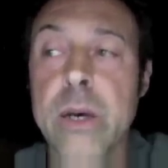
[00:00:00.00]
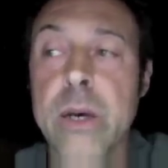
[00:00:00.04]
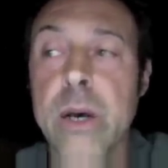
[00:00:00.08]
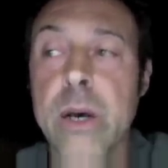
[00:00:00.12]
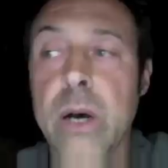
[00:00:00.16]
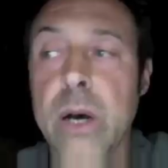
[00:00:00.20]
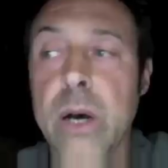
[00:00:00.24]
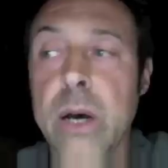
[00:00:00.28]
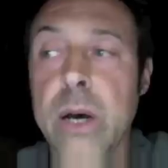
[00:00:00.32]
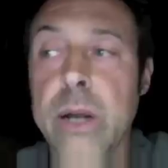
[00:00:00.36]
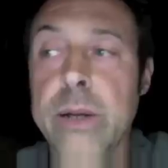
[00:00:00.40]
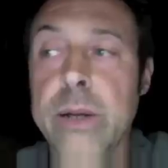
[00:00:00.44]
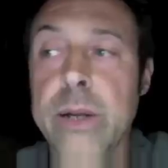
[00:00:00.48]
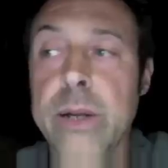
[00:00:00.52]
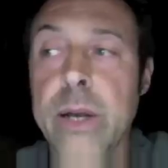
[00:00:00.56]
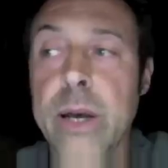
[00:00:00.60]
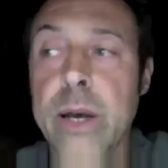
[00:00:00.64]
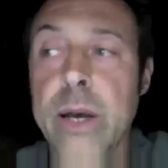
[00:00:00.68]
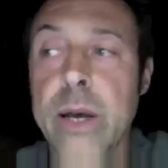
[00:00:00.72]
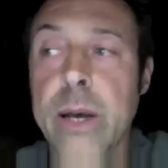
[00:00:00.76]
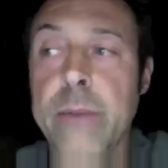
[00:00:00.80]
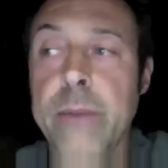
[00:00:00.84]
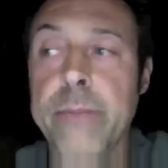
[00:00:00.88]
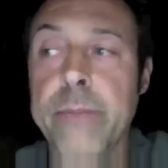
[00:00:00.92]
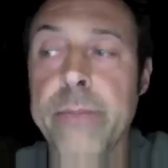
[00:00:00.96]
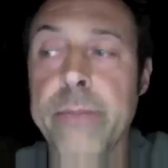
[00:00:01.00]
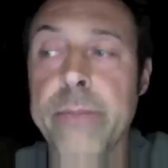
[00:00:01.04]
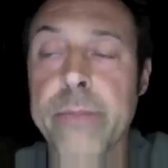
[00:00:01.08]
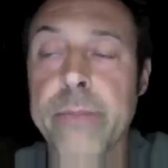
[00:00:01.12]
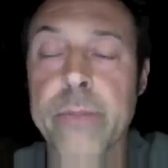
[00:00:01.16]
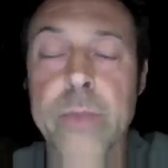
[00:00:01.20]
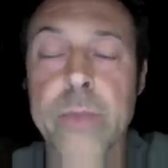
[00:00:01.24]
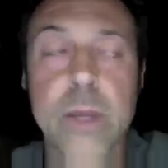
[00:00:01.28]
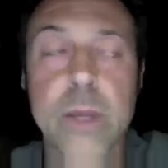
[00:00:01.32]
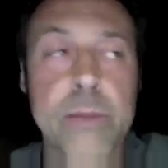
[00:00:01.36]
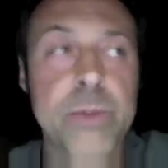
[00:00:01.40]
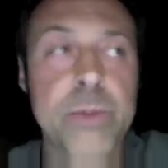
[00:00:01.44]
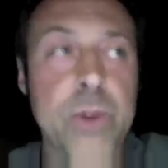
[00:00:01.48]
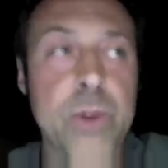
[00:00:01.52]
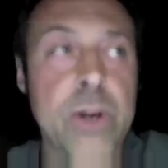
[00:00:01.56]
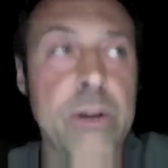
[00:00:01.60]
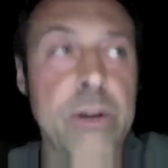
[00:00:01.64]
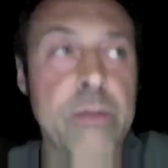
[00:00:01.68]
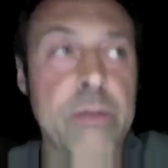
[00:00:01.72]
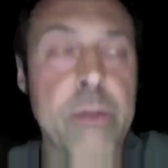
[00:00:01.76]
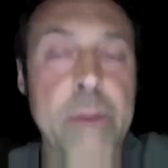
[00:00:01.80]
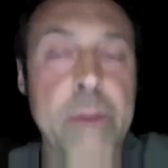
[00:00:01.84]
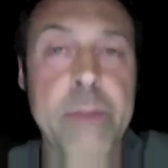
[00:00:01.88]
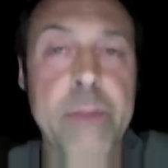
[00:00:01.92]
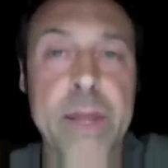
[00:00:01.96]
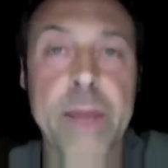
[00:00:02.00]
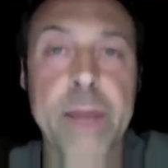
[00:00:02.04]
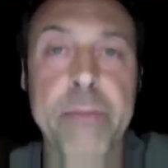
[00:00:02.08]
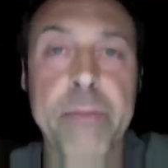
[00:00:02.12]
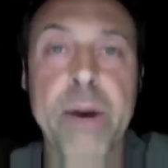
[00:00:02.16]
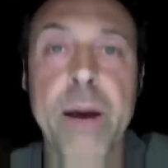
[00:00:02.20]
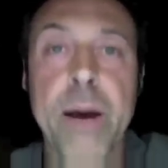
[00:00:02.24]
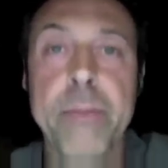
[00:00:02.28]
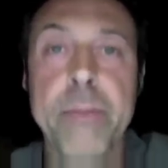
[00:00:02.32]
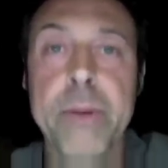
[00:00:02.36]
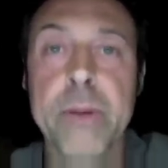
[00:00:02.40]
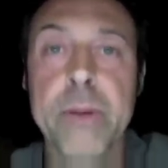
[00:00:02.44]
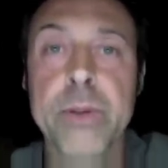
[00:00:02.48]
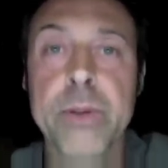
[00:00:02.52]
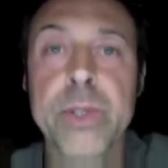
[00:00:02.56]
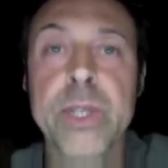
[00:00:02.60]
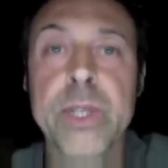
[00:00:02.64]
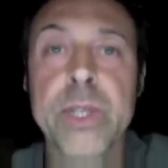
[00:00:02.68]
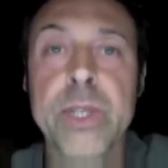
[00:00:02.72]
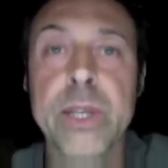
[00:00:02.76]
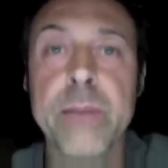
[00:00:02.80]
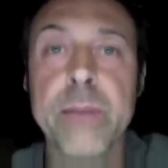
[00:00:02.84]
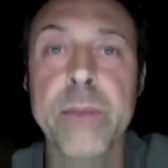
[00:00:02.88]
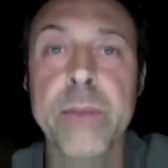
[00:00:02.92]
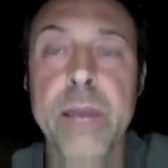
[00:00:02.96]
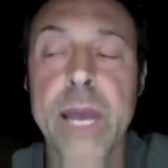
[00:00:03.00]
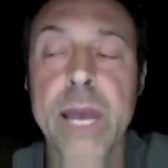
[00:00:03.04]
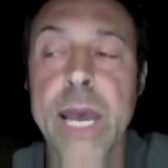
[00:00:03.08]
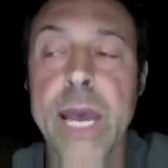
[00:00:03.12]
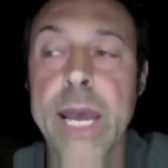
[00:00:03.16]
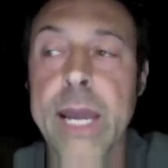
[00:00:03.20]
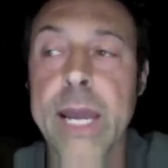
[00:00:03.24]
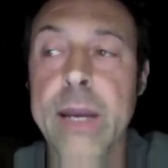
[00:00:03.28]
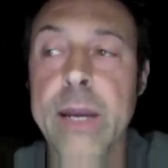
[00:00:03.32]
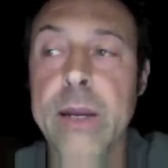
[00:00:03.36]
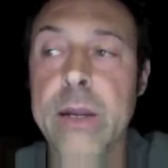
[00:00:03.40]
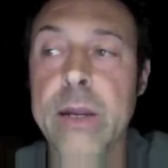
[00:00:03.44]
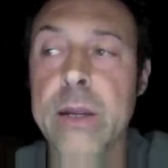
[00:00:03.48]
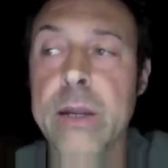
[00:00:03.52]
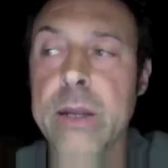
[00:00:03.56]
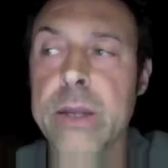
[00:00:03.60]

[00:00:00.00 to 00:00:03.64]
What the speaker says: on, I'm trying to remember that popular sleeping aid.